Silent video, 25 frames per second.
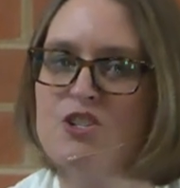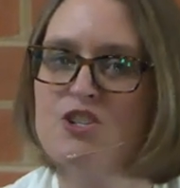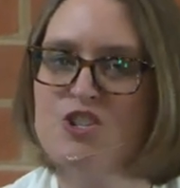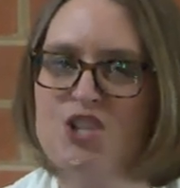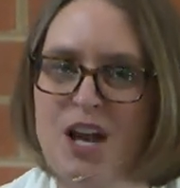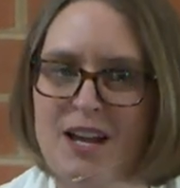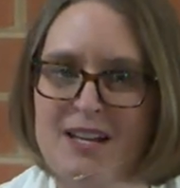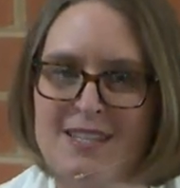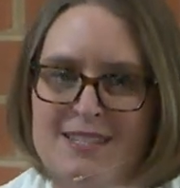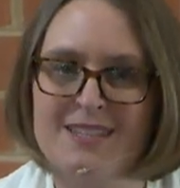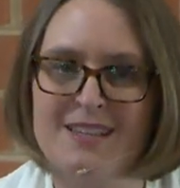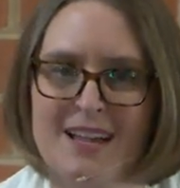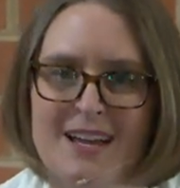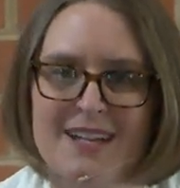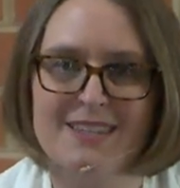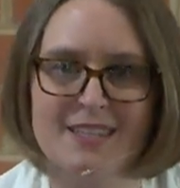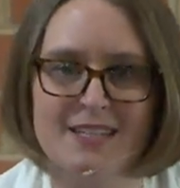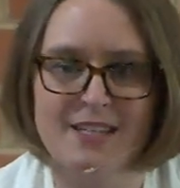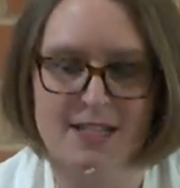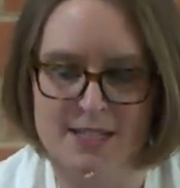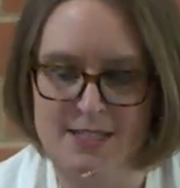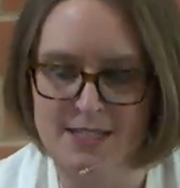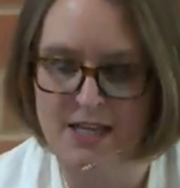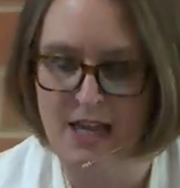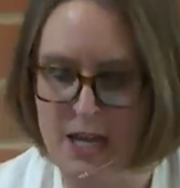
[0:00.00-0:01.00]
Just like the
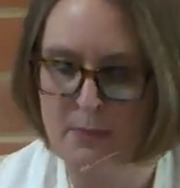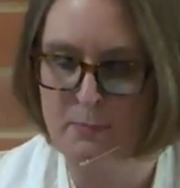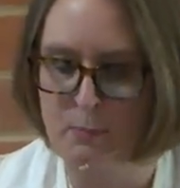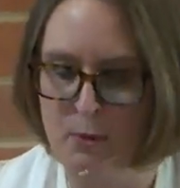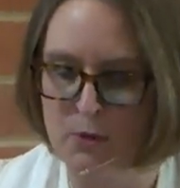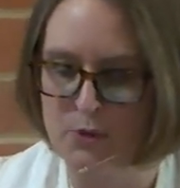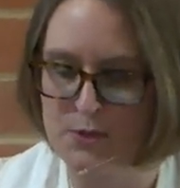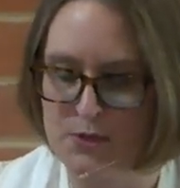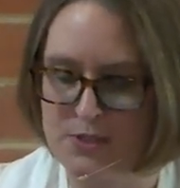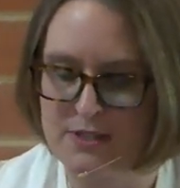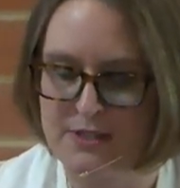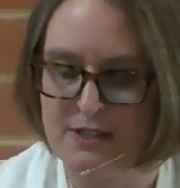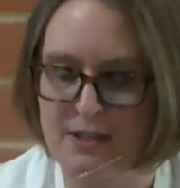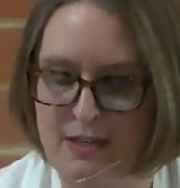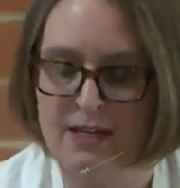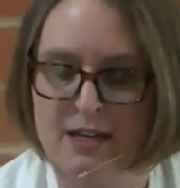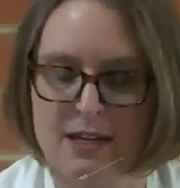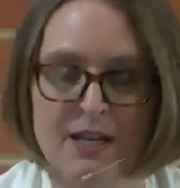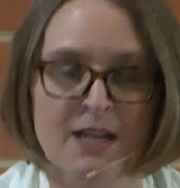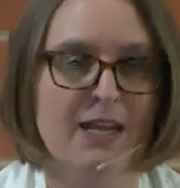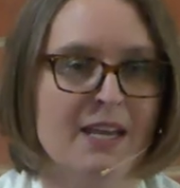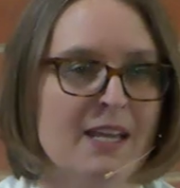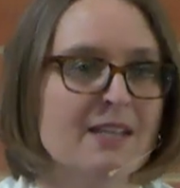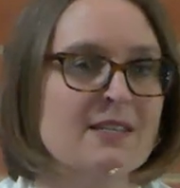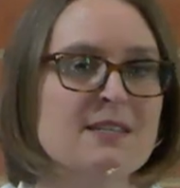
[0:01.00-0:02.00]
disciples,
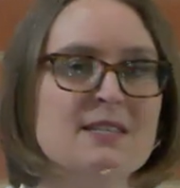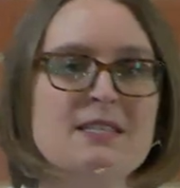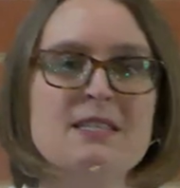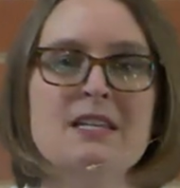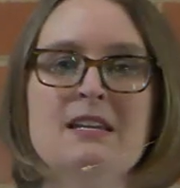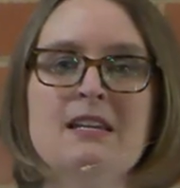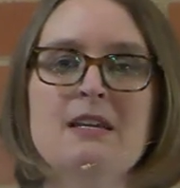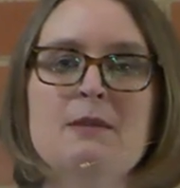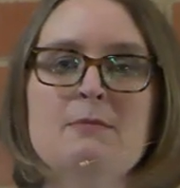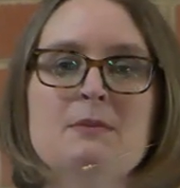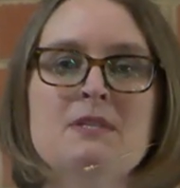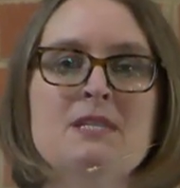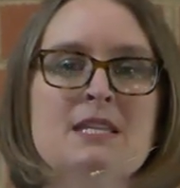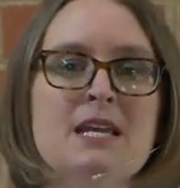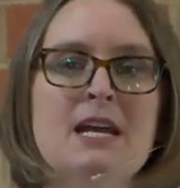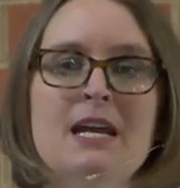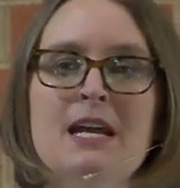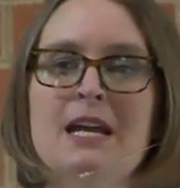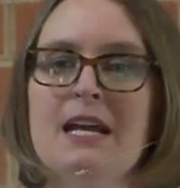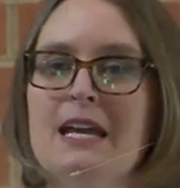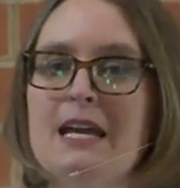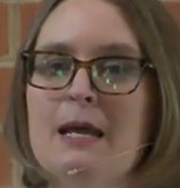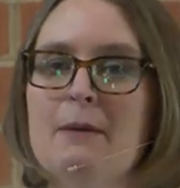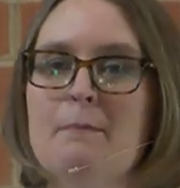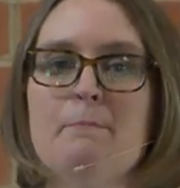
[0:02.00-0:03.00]
it seems
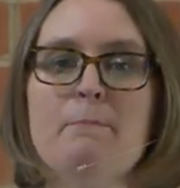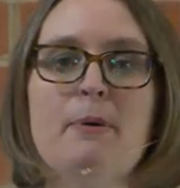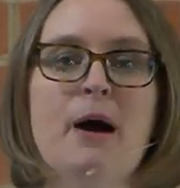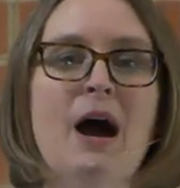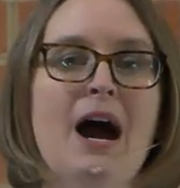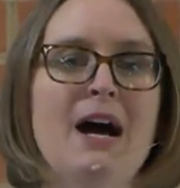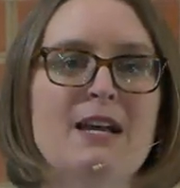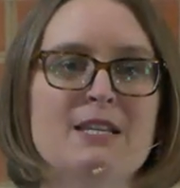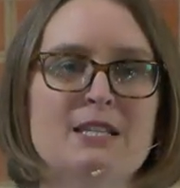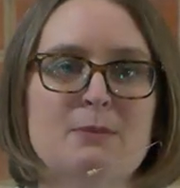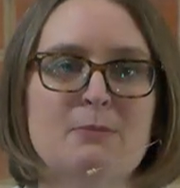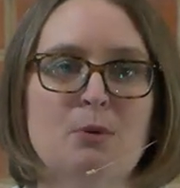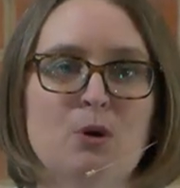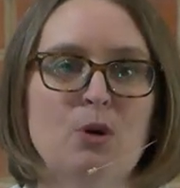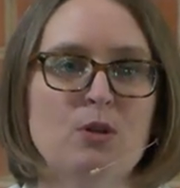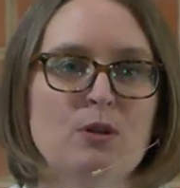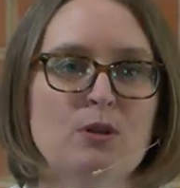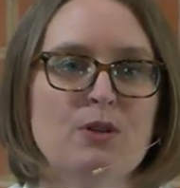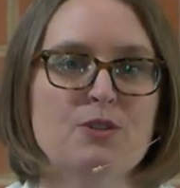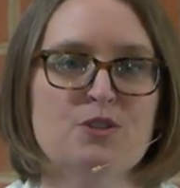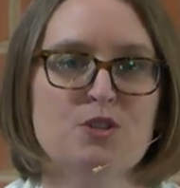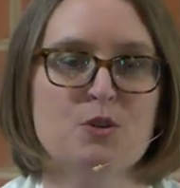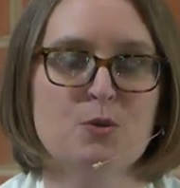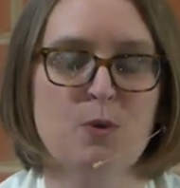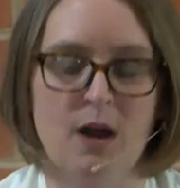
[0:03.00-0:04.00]
impossible
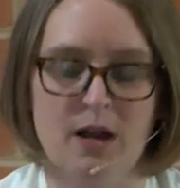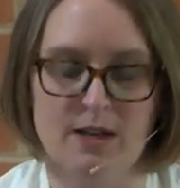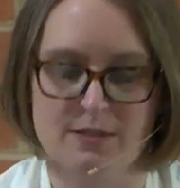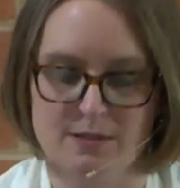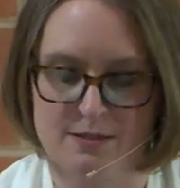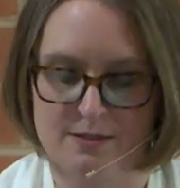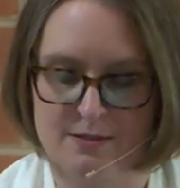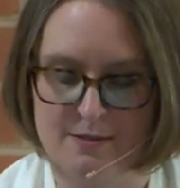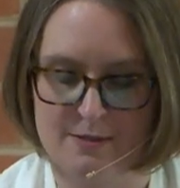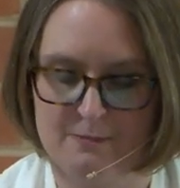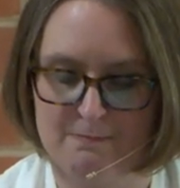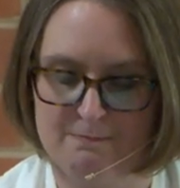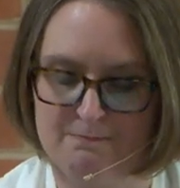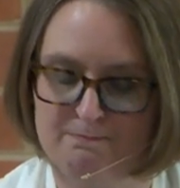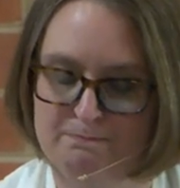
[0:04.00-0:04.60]
to us.